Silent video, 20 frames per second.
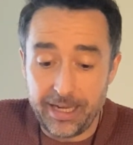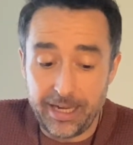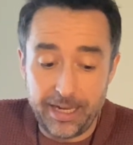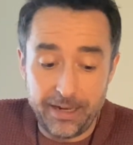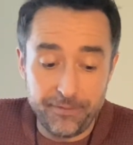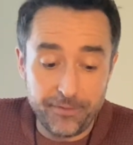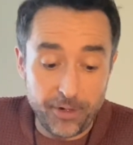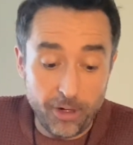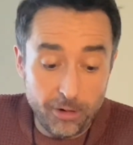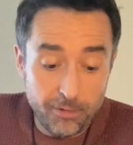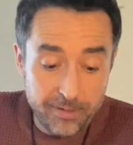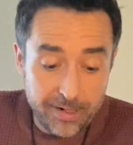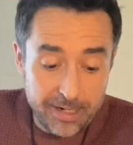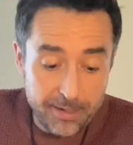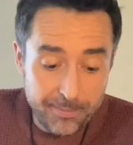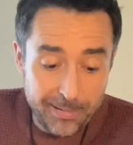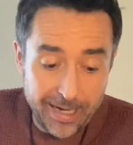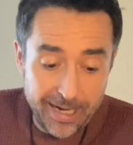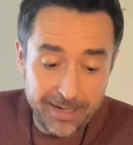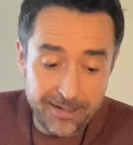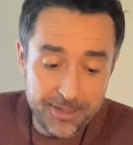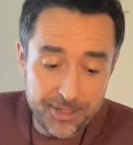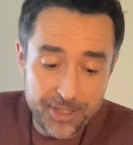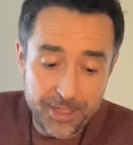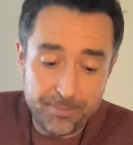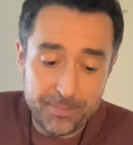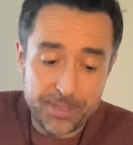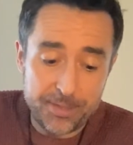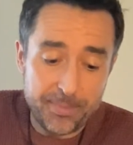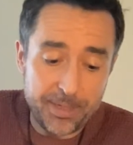If you're in a
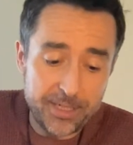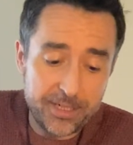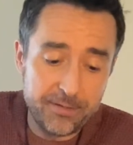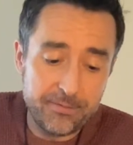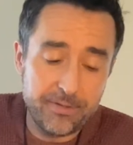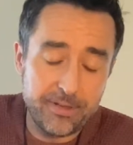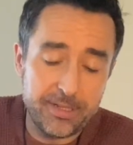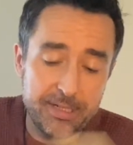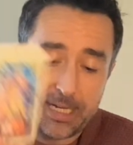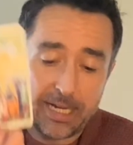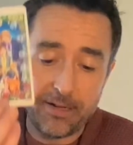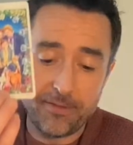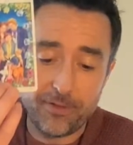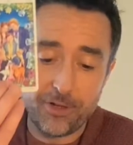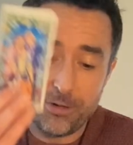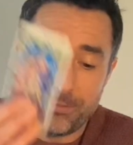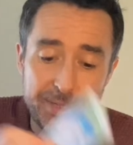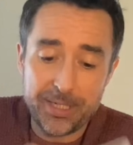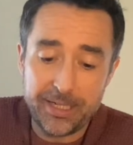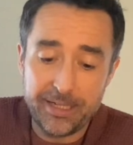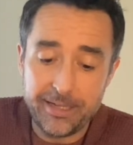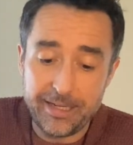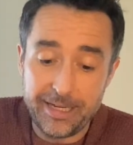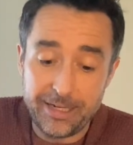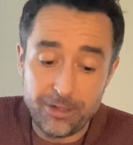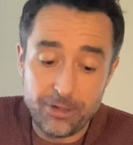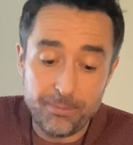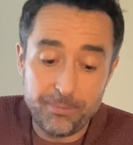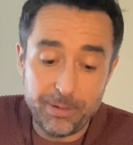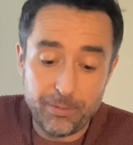partnership, especially with the Ten of Cups here,
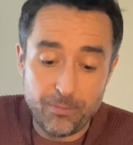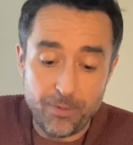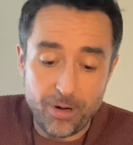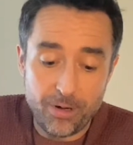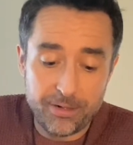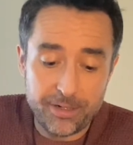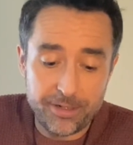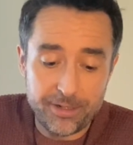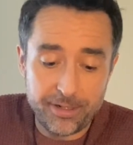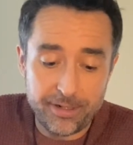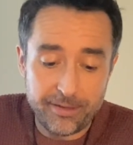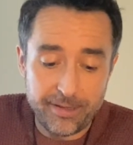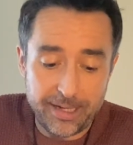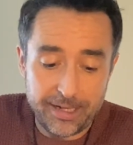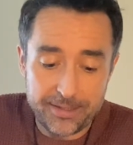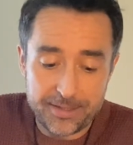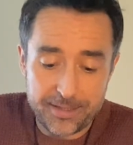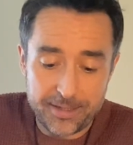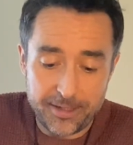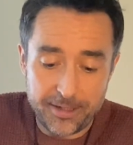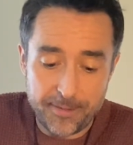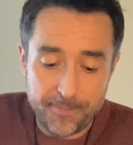it could be warning you that